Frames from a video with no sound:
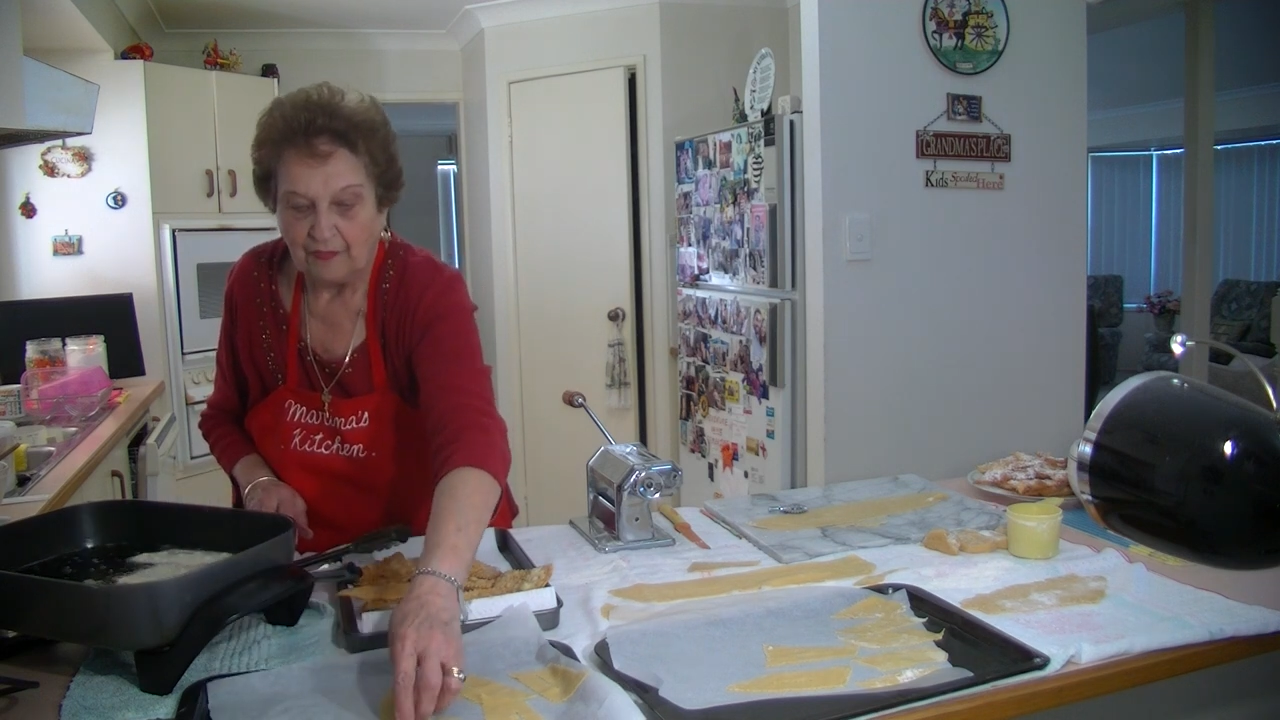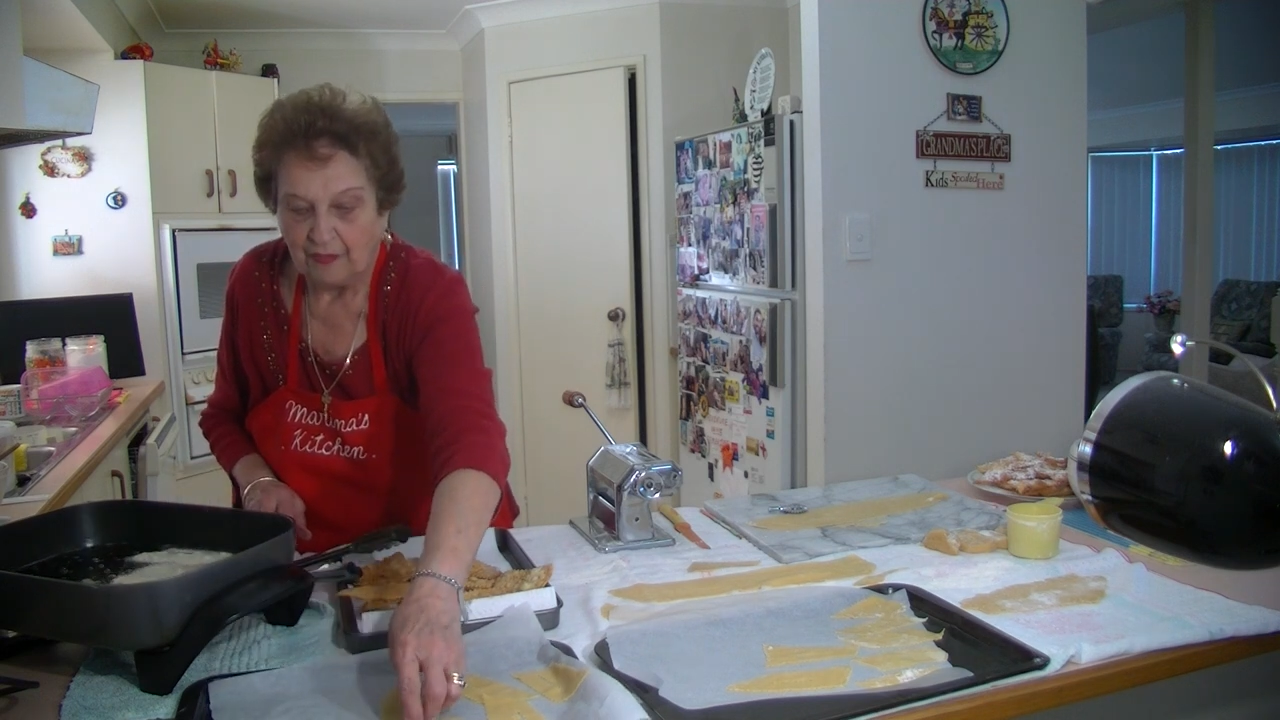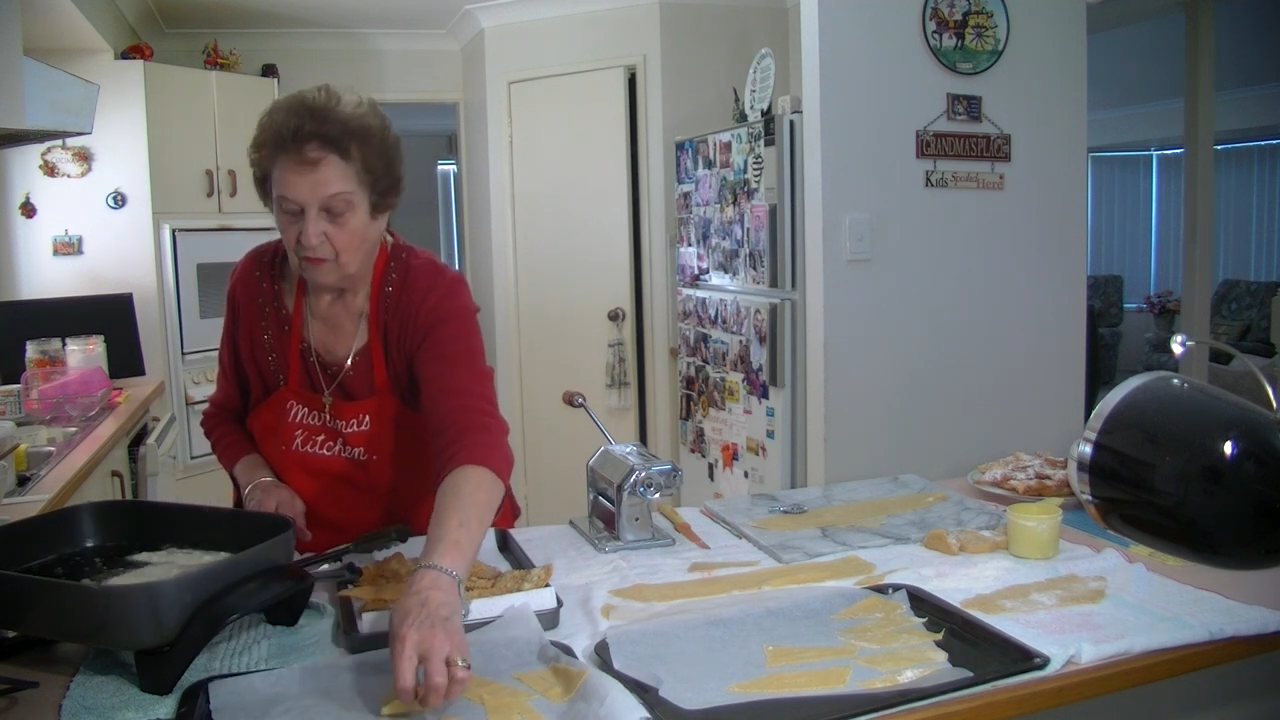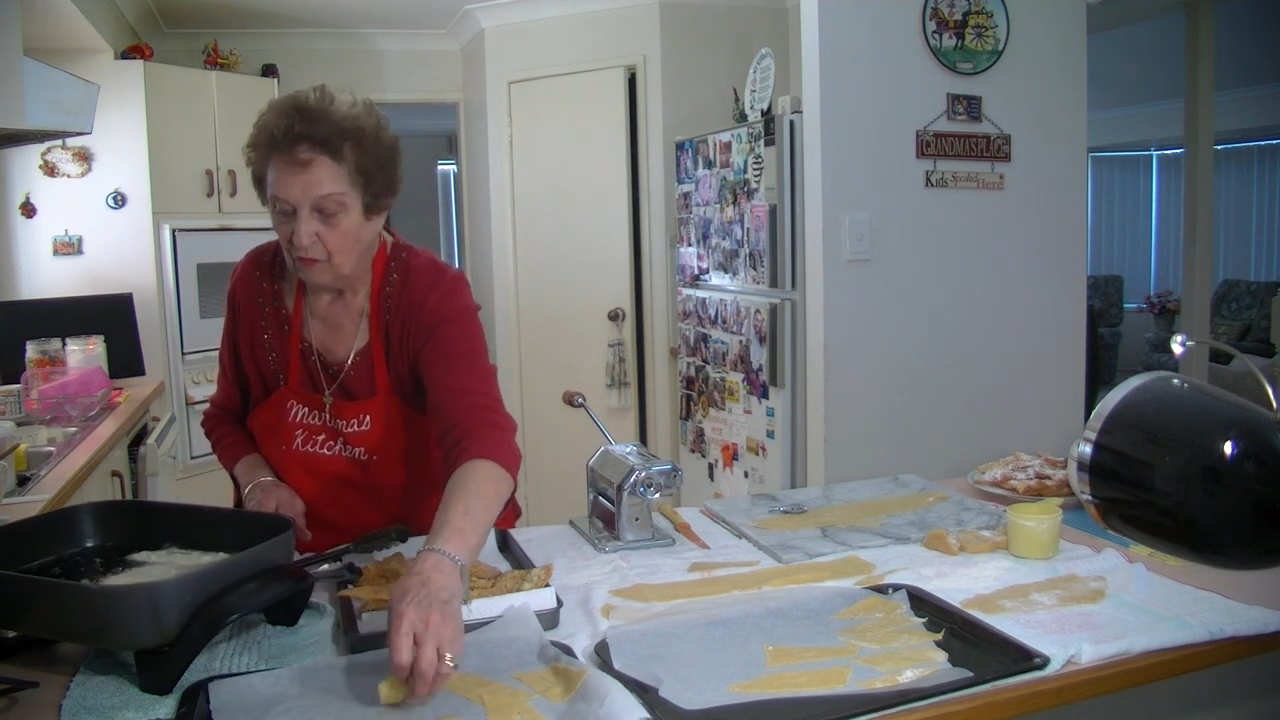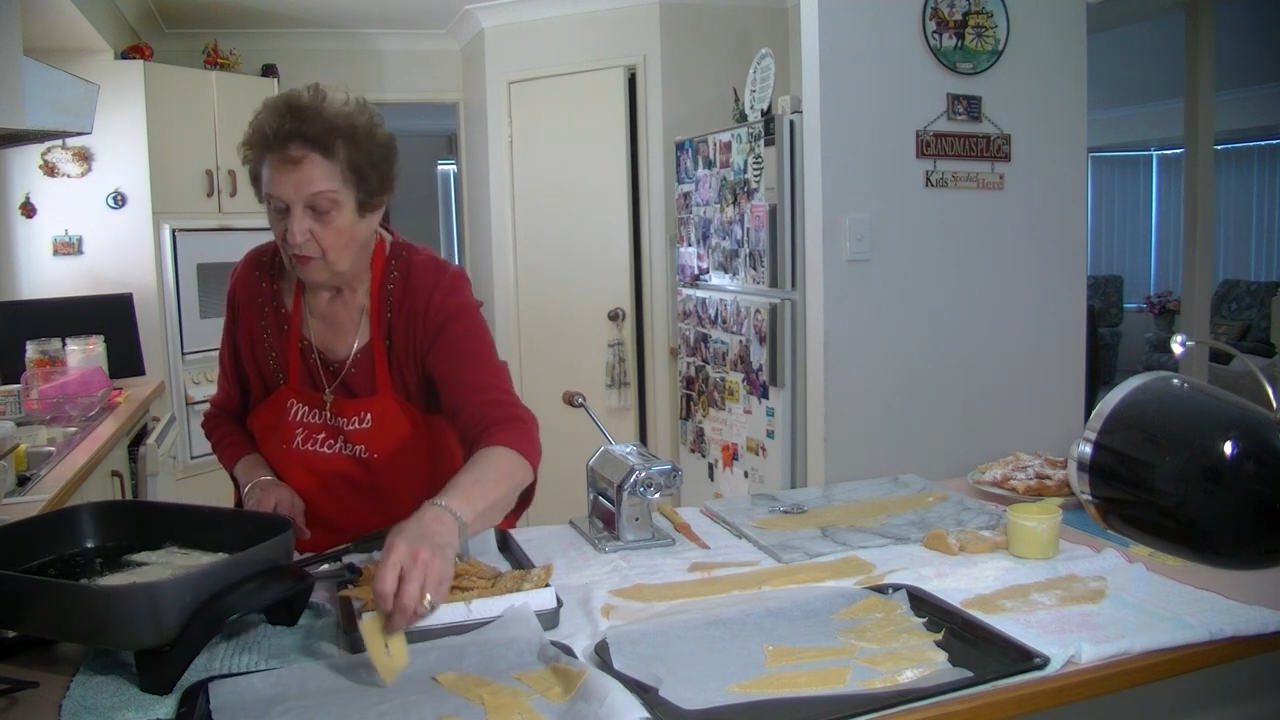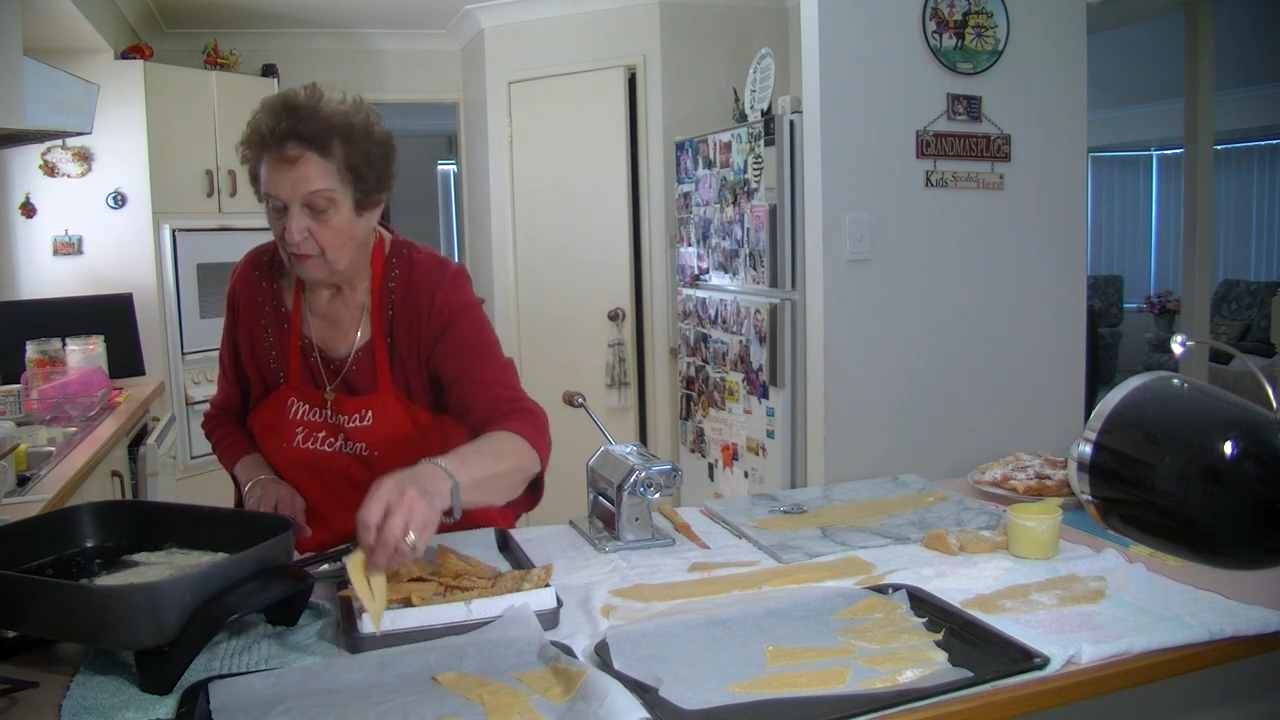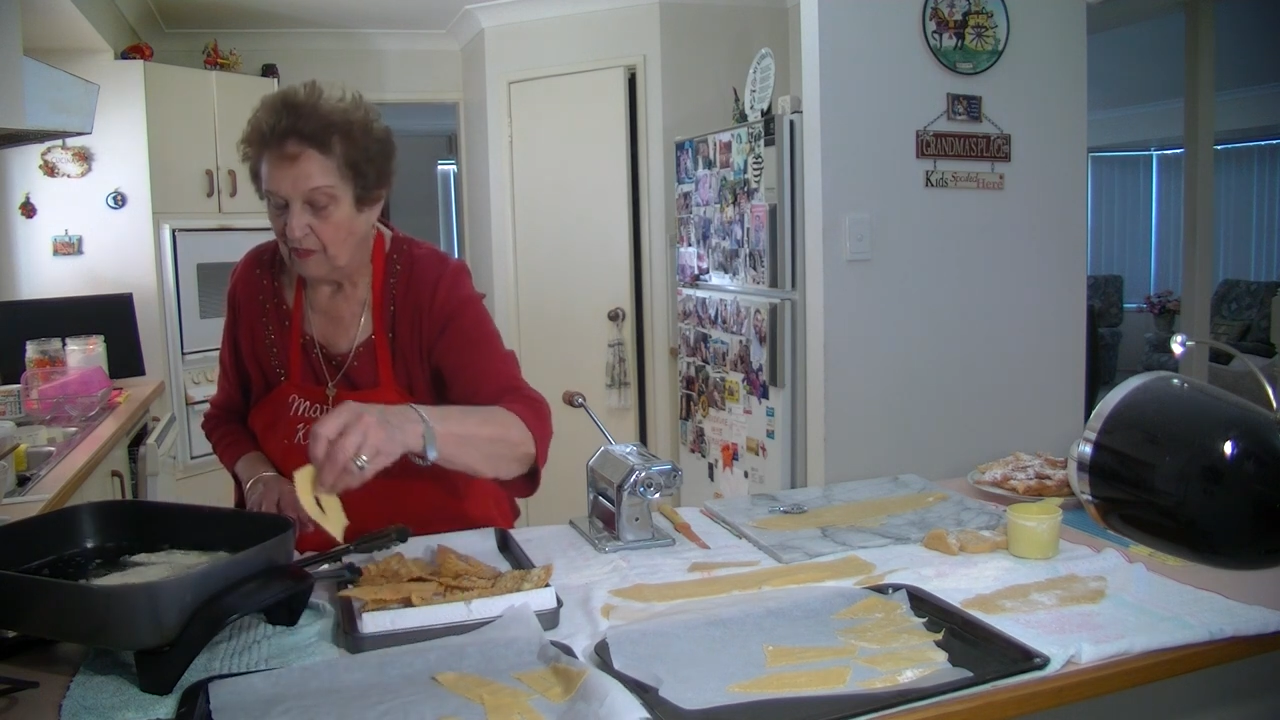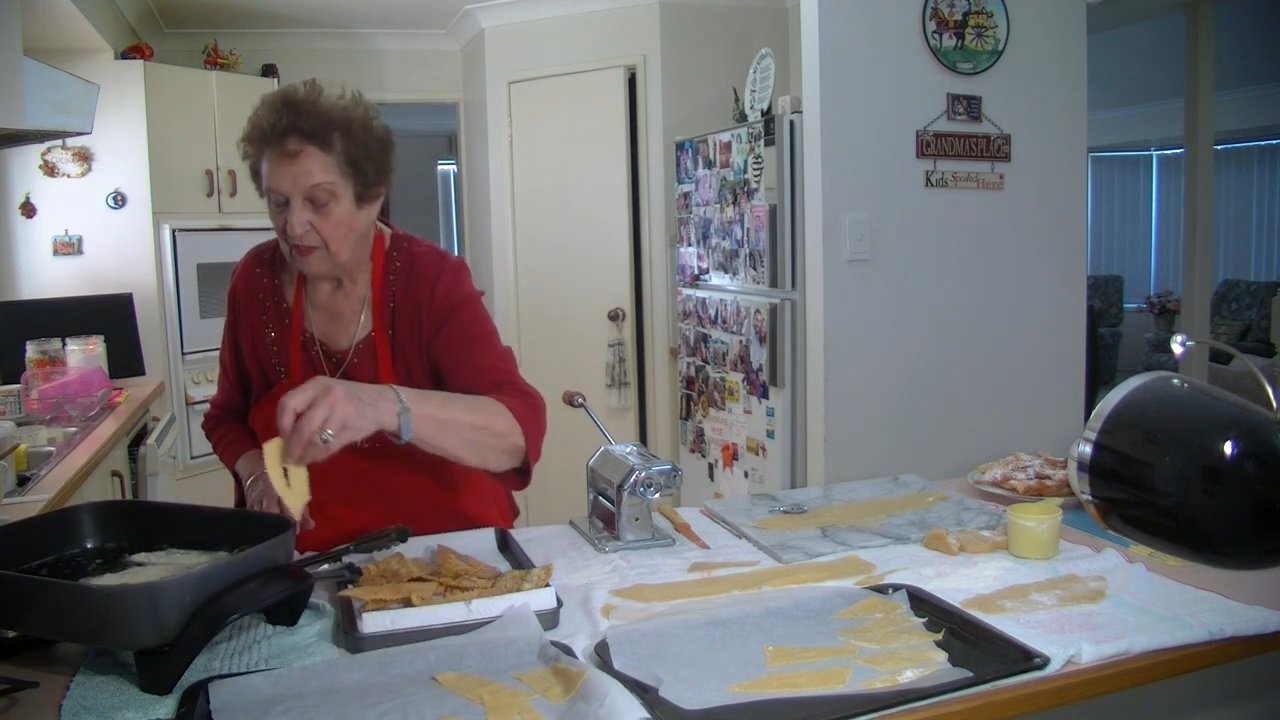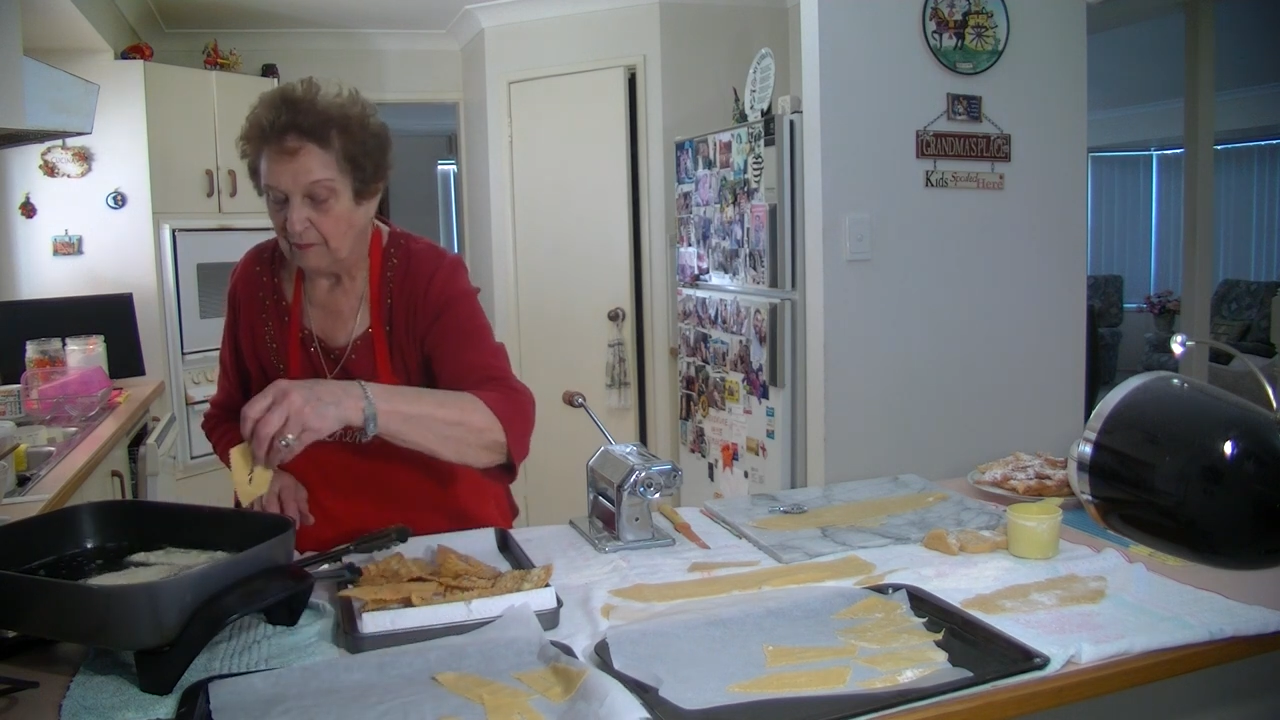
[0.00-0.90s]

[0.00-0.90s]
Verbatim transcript: their oil might